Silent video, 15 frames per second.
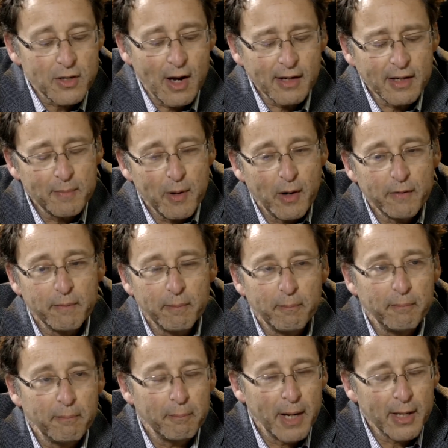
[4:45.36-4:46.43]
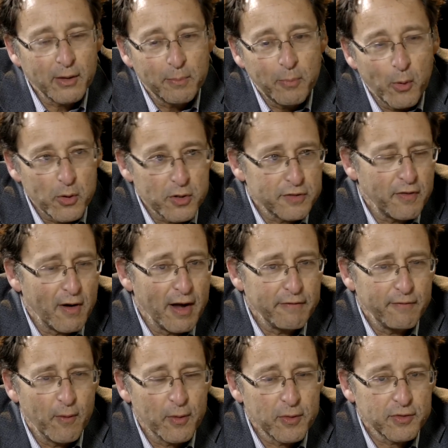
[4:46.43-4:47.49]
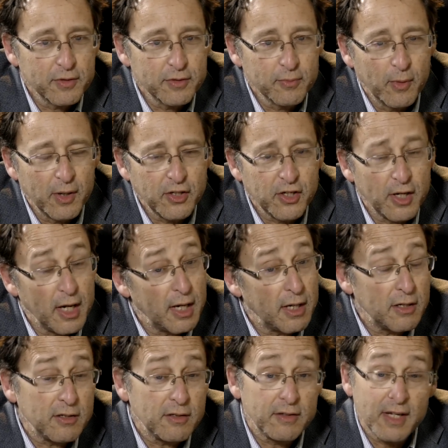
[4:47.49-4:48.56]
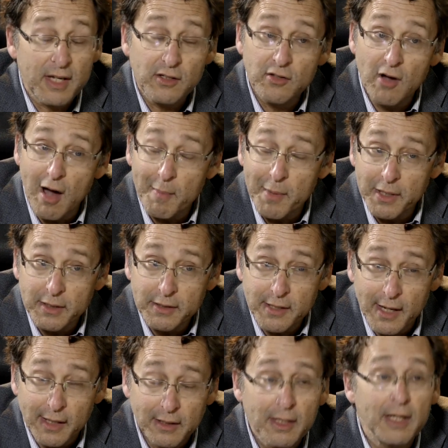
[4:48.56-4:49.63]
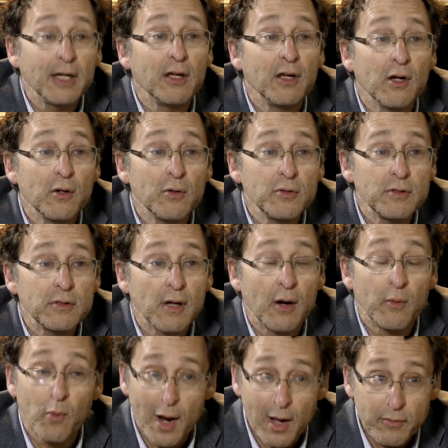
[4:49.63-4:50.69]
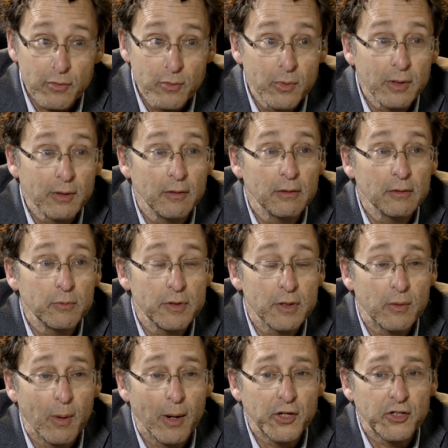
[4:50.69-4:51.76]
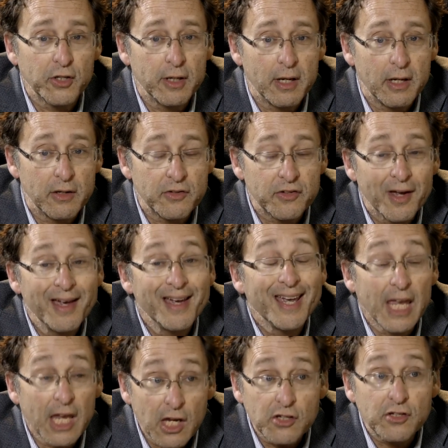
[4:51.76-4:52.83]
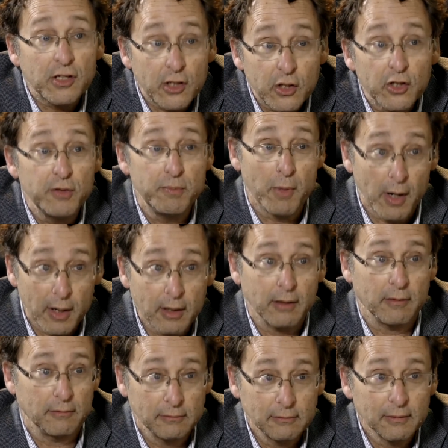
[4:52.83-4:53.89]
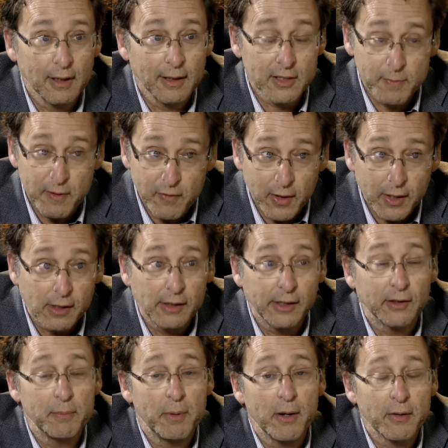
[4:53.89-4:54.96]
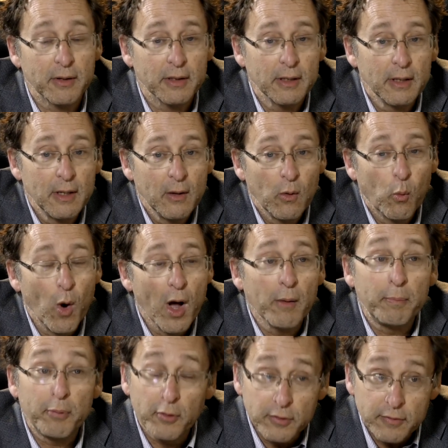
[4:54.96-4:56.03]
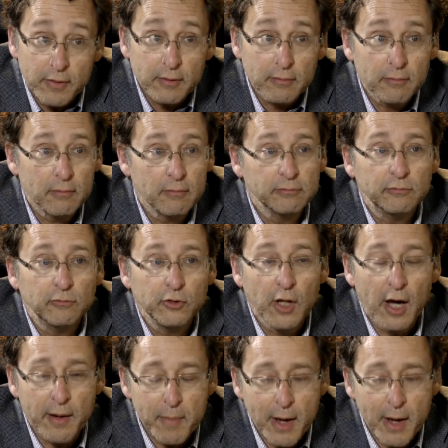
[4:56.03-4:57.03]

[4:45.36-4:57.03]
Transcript: talk about Michael Porter's Five Forces, which is the dominant technique used around the world when the question is, is it a good market? Yeah. Let's be very clear about it. Well proven, not a